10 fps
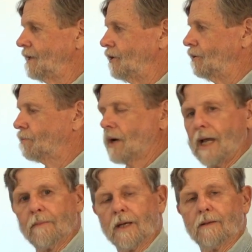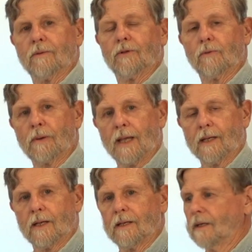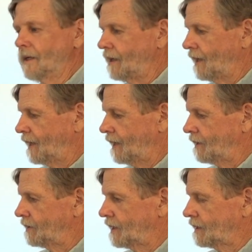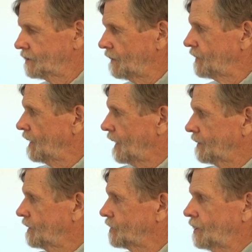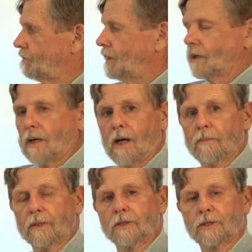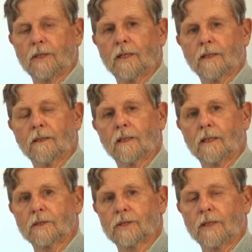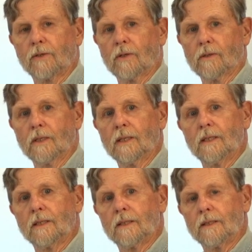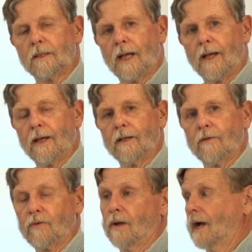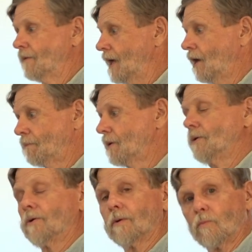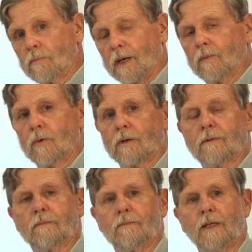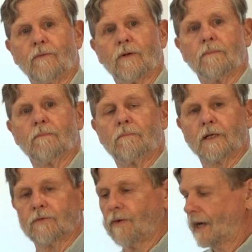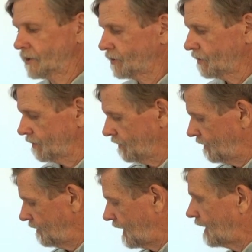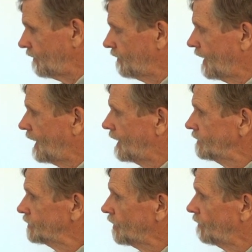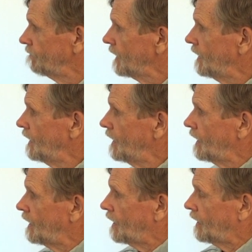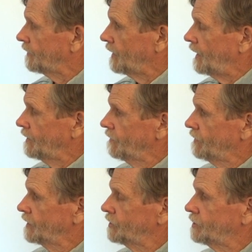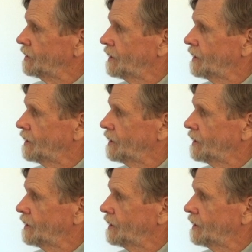you prime it, you paint it, and something like this can be accomplished in a single day. If you have a helper, you can work even much faster than that. So at the end of this